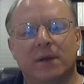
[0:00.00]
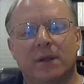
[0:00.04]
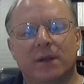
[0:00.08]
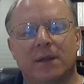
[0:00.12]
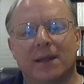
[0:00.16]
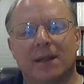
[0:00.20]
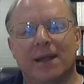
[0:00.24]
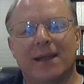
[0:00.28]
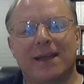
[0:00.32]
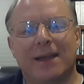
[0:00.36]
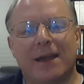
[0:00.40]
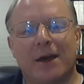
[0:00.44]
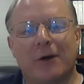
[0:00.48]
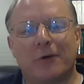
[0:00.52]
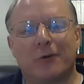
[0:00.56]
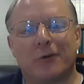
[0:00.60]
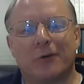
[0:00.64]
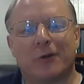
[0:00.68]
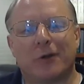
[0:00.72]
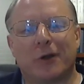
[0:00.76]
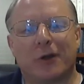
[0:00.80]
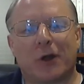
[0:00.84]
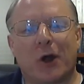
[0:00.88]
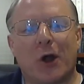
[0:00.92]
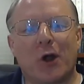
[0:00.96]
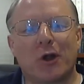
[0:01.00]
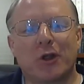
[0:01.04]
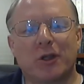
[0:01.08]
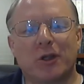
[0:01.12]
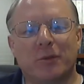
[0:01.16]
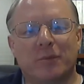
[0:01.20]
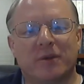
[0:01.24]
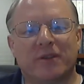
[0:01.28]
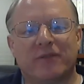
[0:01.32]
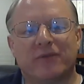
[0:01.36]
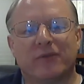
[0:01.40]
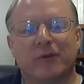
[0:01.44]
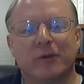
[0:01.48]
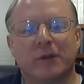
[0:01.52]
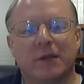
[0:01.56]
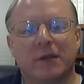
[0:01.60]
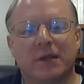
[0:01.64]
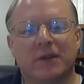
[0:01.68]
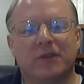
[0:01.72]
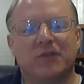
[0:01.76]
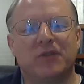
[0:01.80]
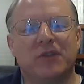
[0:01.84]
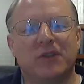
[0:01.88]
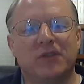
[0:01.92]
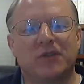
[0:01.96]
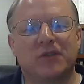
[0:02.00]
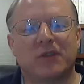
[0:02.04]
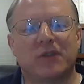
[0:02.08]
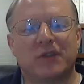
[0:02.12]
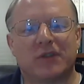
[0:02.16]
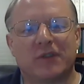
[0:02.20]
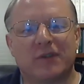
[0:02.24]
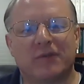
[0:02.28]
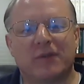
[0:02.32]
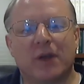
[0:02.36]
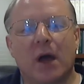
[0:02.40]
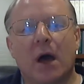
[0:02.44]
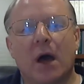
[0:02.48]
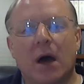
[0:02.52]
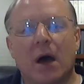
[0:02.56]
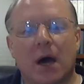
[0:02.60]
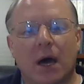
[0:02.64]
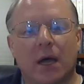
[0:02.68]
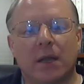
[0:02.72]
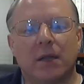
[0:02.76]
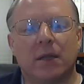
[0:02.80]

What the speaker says: laying out an argument for the existence of God.